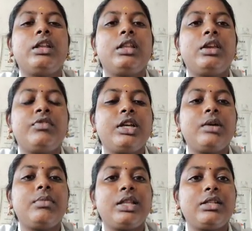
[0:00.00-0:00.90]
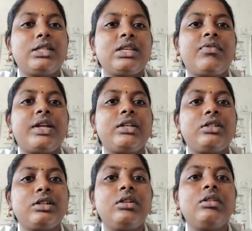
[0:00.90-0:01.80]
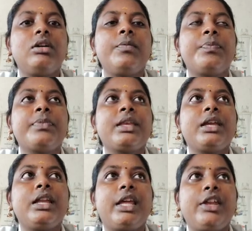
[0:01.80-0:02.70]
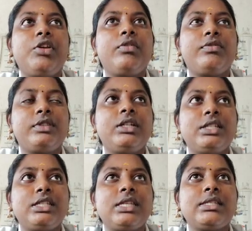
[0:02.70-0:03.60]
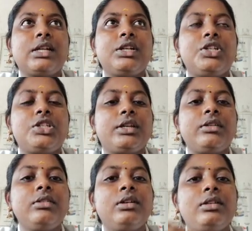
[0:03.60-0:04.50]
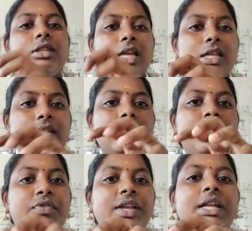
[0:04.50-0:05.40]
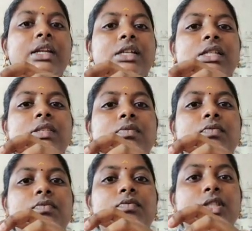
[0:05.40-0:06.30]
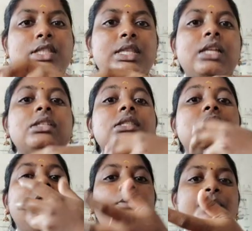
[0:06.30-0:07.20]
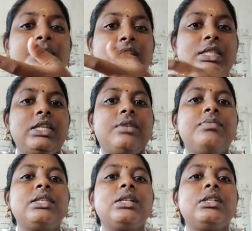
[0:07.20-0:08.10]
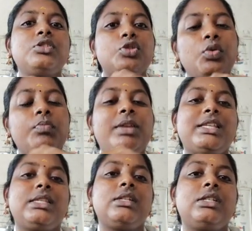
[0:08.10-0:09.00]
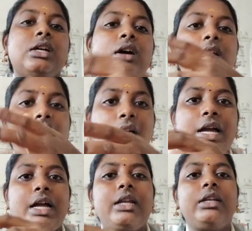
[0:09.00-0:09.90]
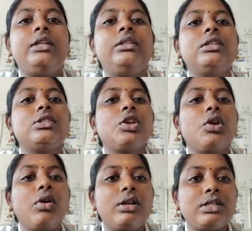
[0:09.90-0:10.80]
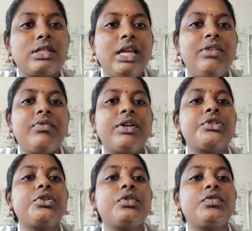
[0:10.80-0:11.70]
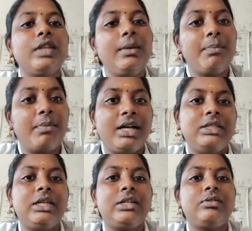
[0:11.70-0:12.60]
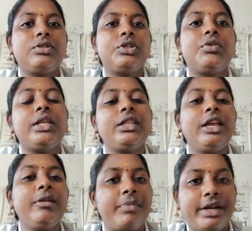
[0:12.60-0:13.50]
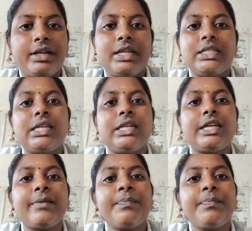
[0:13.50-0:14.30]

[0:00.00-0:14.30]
if the mother is affected in any of the disease condition, these fetus which sends the stem cells through placenta, and it thus cures the infection of the mother during the pregnancy time.